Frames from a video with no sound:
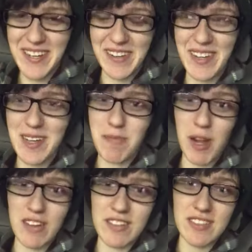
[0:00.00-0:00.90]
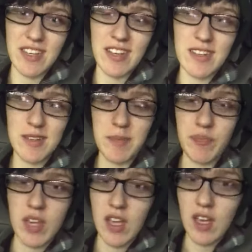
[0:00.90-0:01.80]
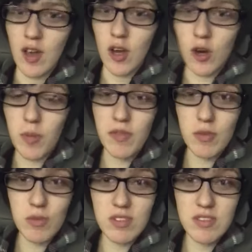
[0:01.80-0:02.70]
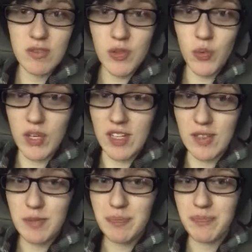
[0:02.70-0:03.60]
okay, I practiced that. Um, hope everyone's doing well.